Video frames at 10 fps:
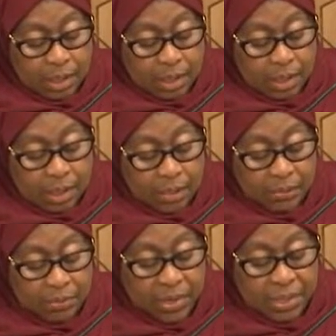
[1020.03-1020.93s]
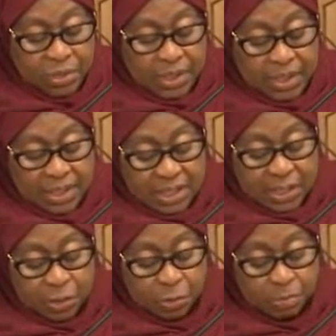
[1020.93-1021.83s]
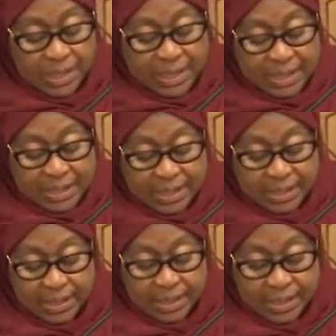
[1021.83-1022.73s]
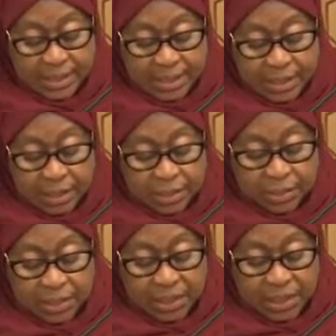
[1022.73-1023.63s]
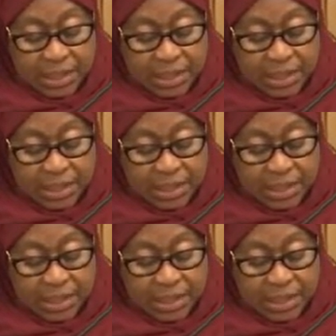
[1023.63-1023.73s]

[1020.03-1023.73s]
regional international matters, during the